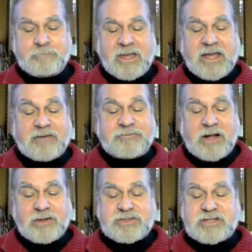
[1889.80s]
it
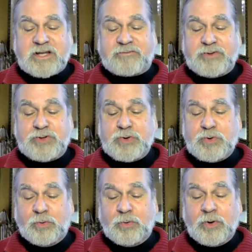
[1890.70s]
follows that if
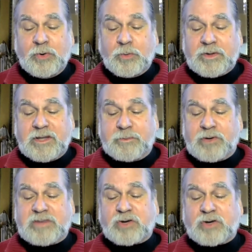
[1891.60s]
you would
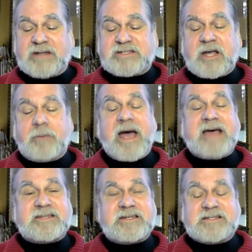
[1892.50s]
liberate the Christ
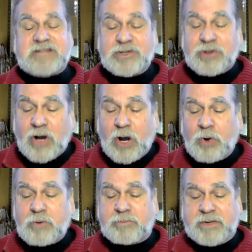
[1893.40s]
capacities in your
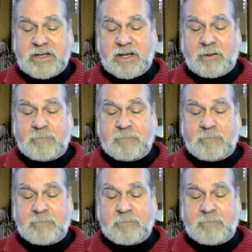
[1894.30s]
own being,